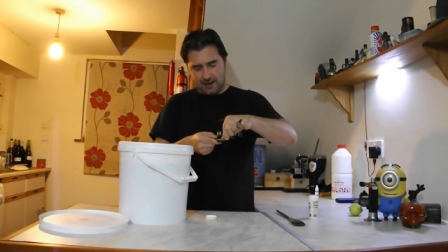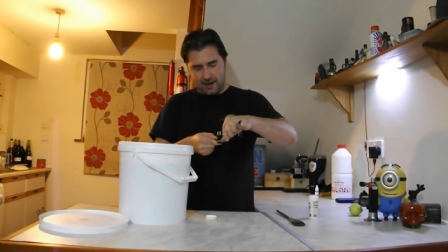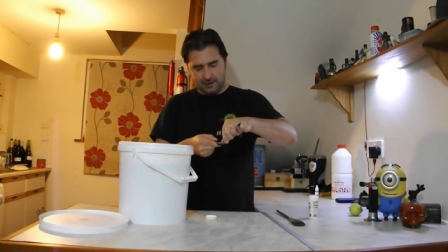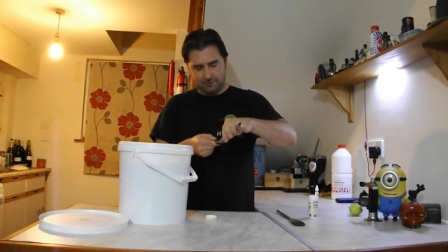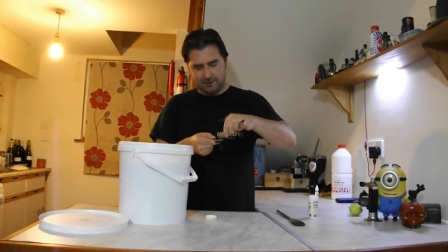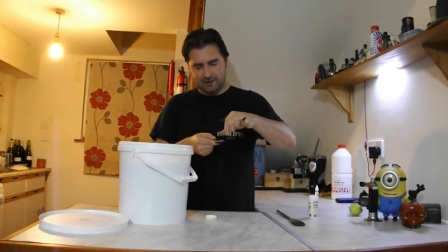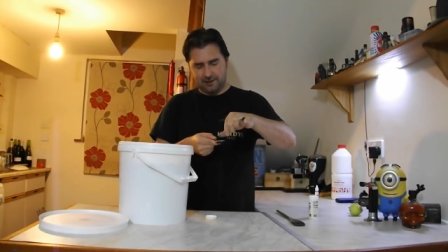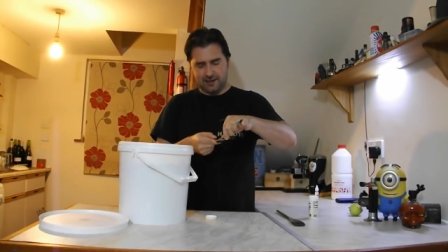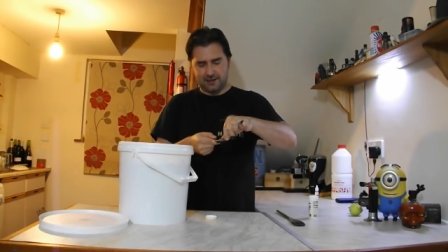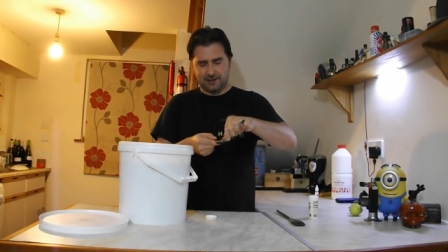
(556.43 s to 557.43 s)
Uh, it's one of the
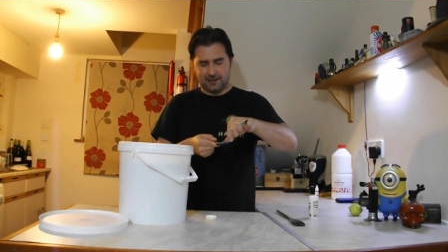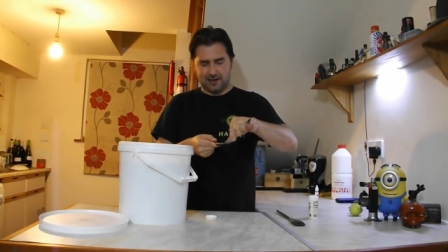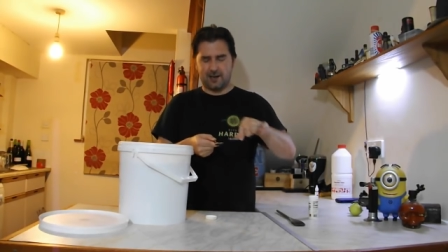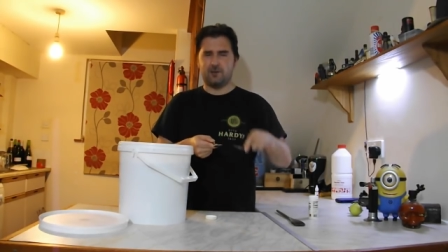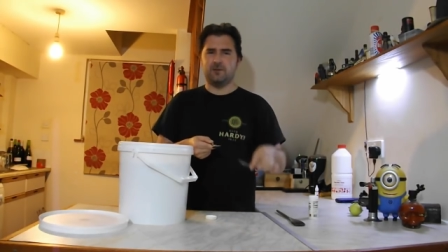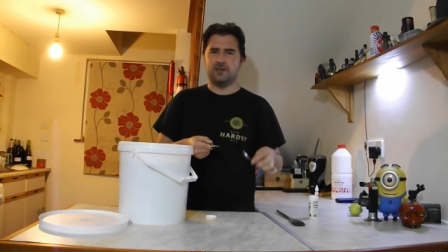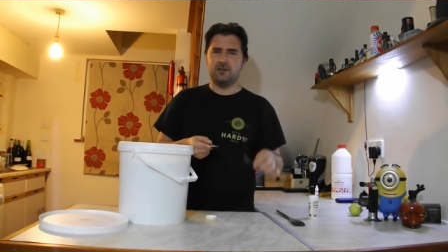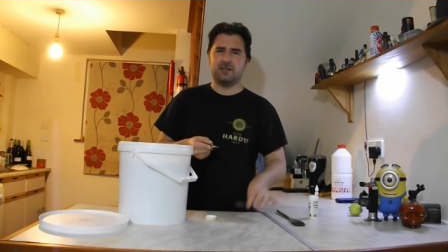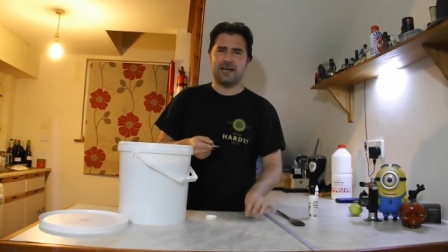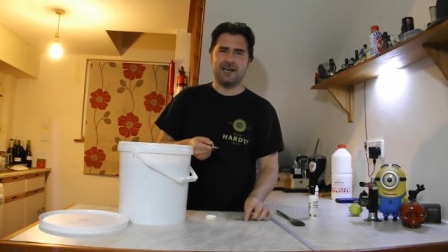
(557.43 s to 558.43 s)
things that I always
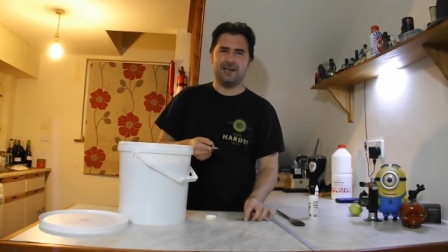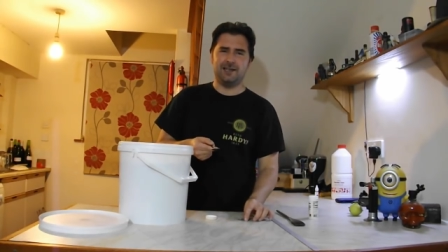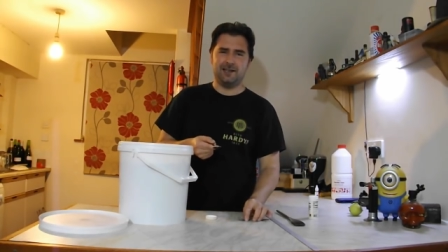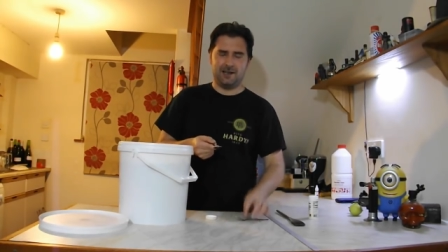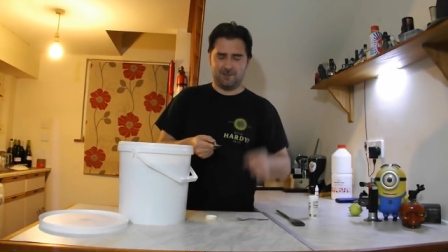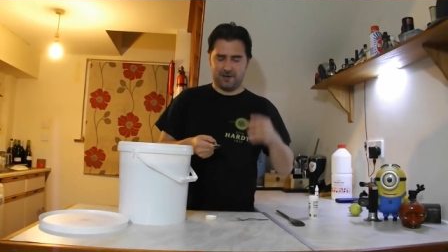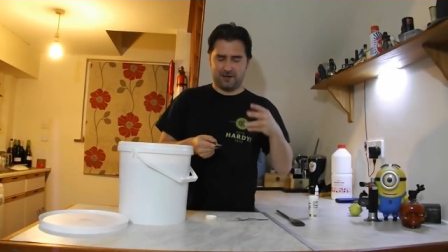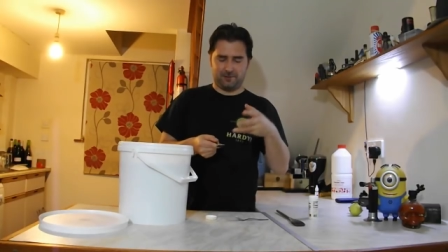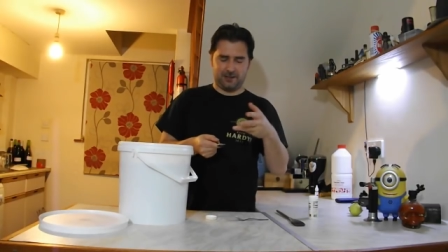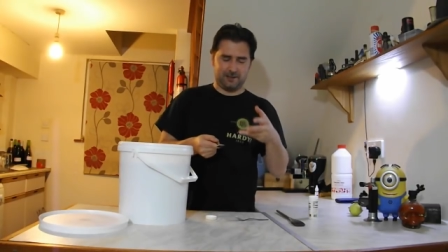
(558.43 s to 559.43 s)
used to hate
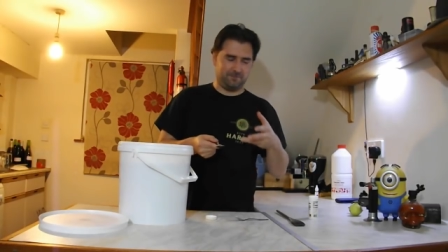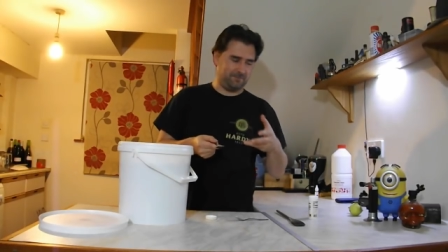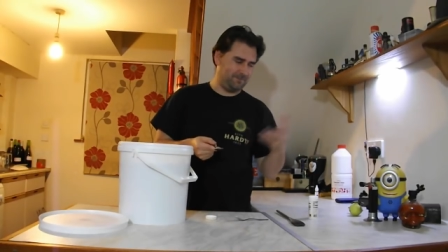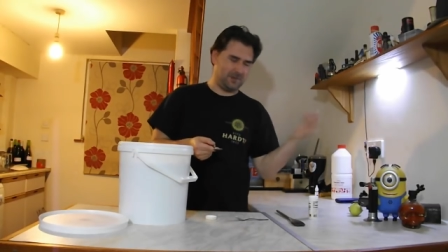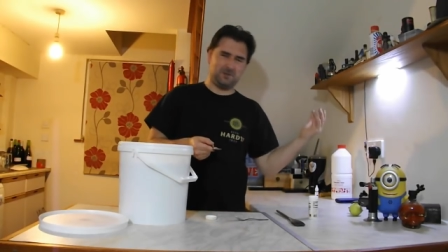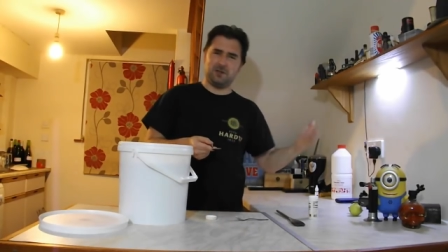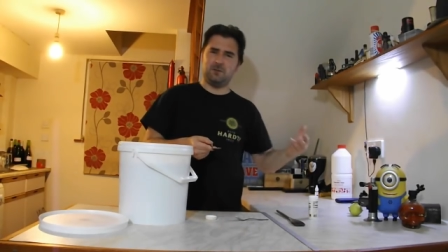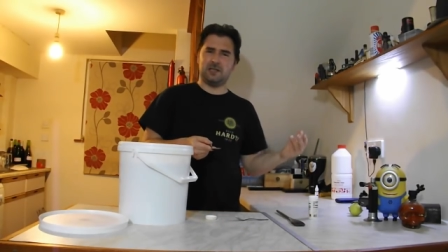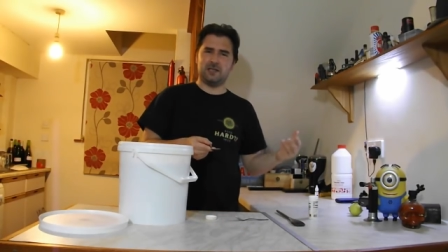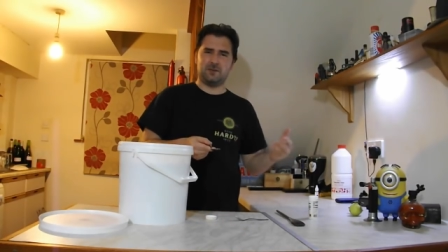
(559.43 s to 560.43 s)
about um,
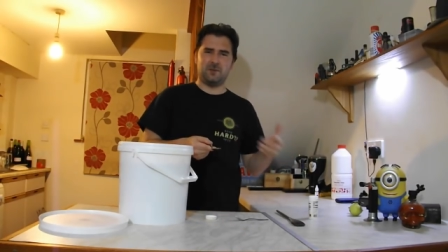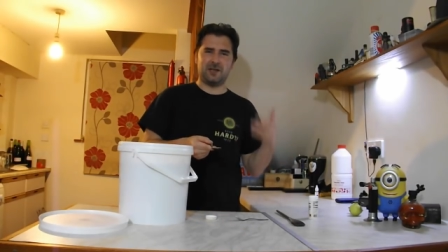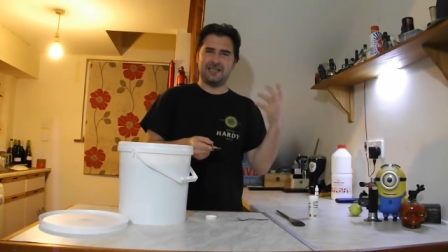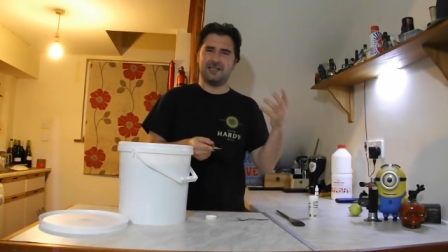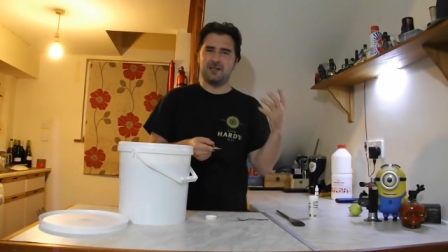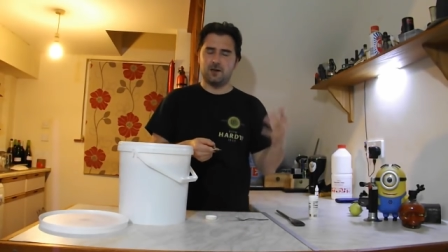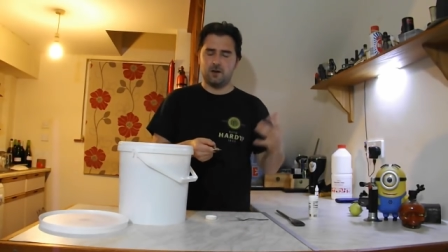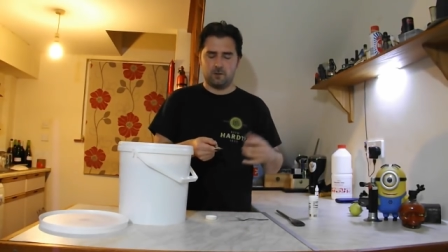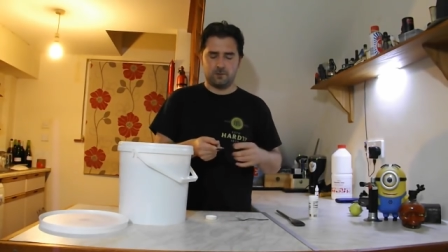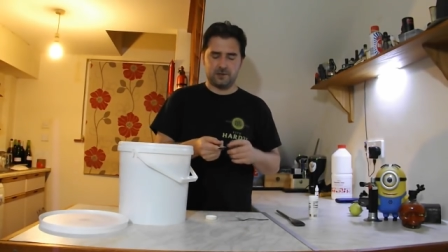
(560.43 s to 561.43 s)
doing this when I didn't
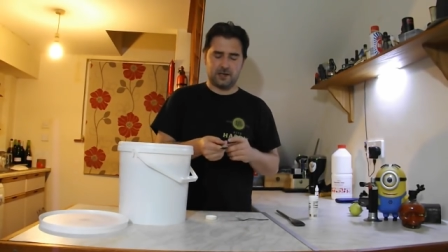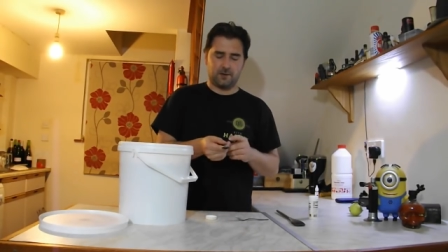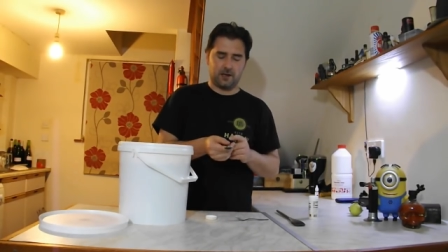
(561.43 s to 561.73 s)
know what was going